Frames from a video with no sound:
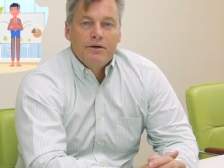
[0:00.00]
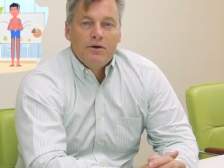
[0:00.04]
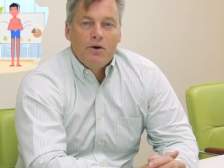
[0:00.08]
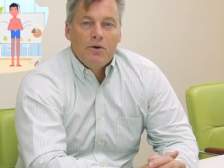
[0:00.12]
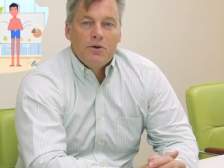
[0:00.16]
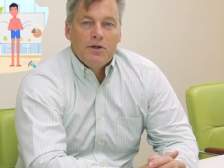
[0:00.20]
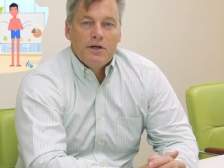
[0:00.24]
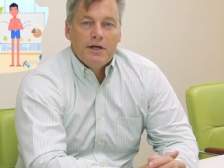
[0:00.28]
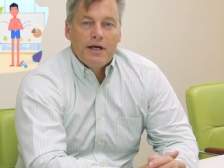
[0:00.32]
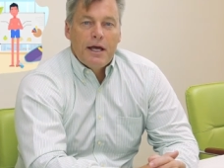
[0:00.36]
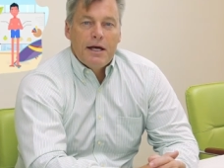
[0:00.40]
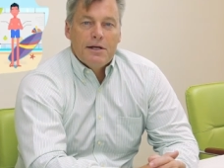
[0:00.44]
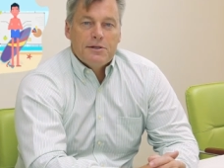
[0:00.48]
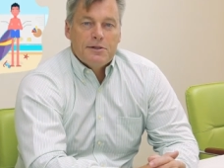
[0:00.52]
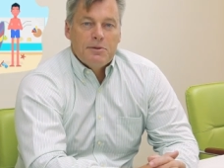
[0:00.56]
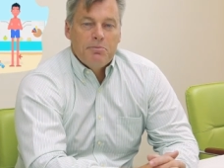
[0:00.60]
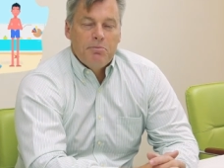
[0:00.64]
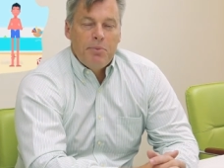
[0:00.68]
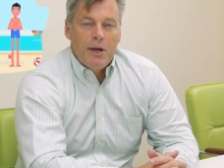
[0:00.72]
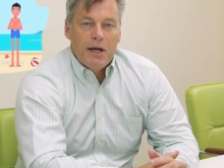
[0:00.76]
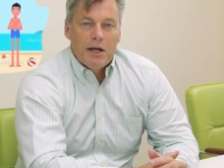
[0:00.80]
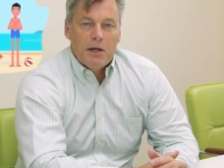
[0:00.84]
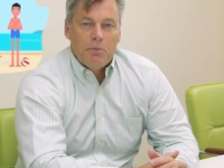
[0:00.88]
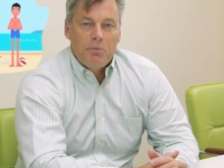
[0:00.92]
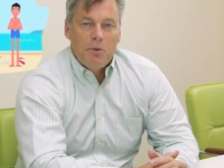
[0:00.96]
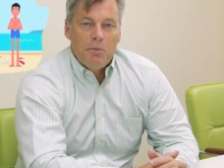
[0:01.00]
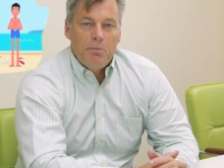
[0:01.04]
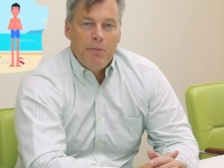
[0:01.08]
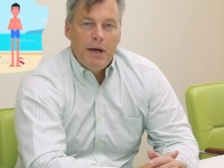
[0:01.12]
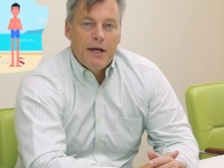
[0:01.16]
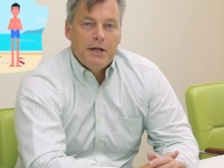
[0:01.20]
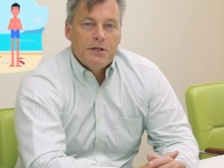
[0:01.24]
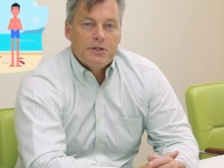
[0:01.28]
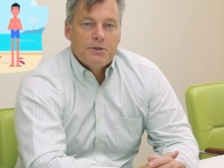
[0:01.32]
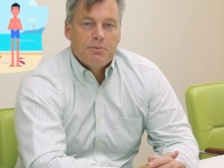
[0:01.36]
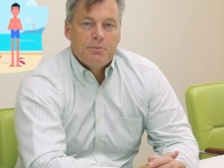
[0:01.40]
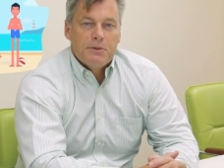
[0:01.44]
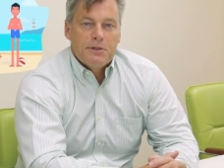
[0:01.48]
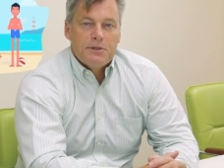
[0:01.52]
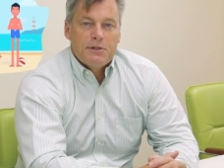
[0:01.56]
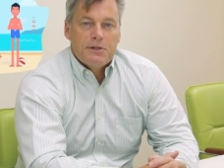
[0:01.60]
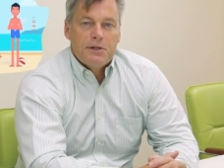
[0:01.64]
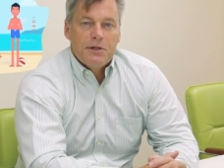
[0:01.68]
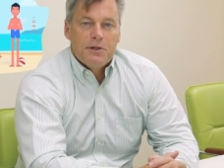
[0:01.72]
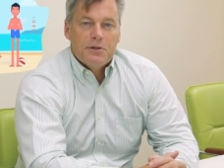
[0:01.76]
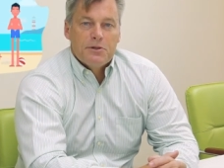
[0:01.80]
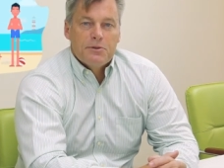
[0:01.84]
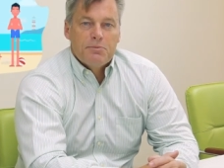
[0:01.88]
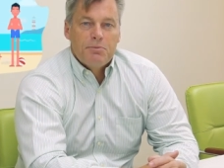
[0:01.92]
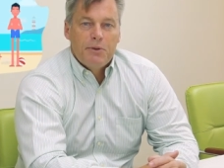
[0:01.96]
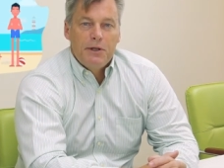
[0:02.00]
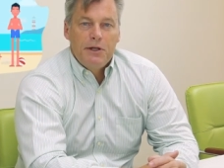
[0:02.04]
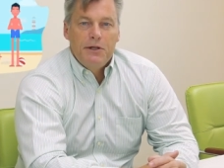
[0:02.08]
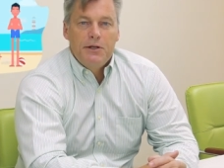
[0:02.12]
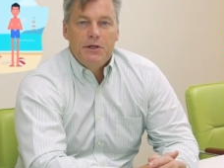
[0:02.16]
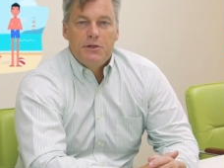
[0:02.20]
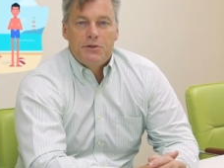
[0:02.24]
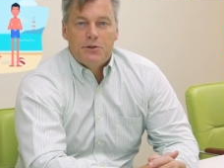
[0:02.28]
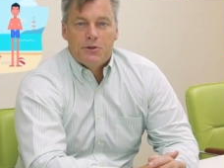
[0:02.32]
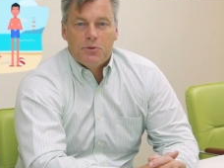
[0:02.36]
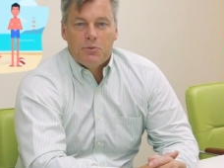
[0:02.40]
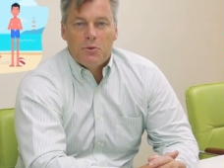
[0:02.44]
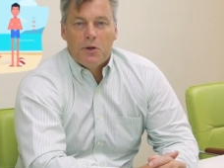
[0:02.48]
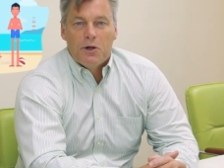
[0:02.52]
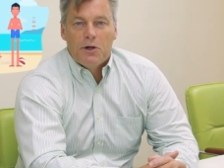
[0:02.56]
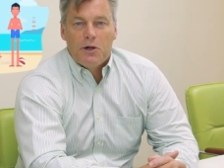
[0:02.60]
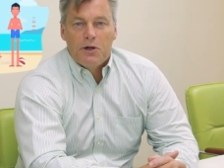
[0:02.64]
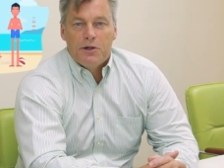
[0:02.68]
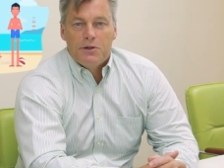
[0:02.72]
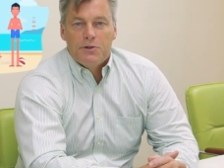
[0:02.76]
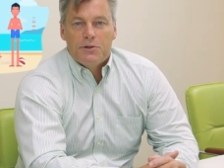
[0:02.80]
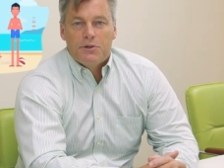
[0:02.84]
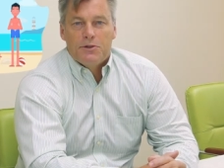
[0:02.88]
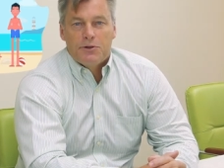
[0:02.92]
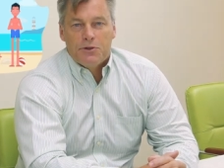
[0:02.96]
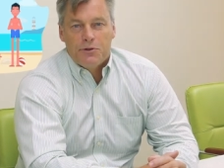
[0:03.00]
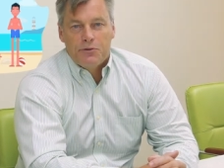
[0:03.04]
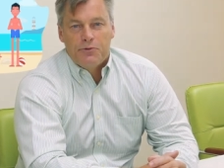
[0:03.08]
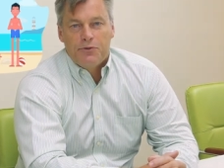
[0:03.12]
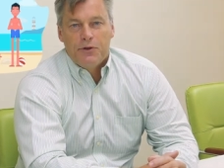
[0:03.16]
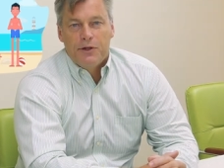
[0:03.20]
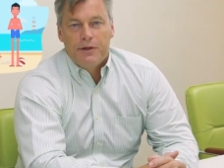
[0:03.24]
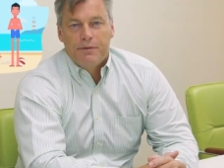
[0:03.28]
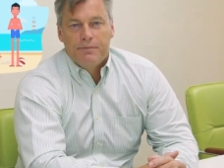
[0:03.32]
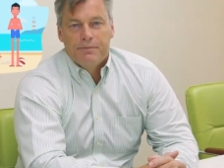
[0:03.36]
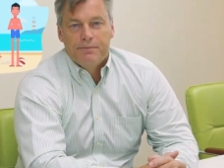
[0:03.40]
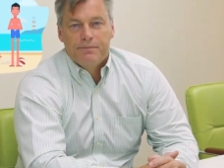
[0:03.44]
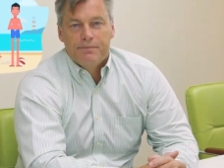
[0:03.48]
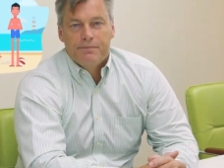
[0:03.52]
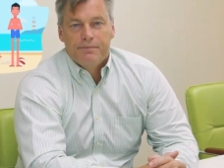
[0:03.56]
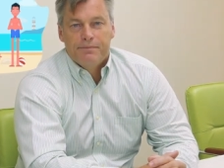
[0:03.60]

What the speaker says: Oleg has impeccable management skills, but he needs to work on his surfing.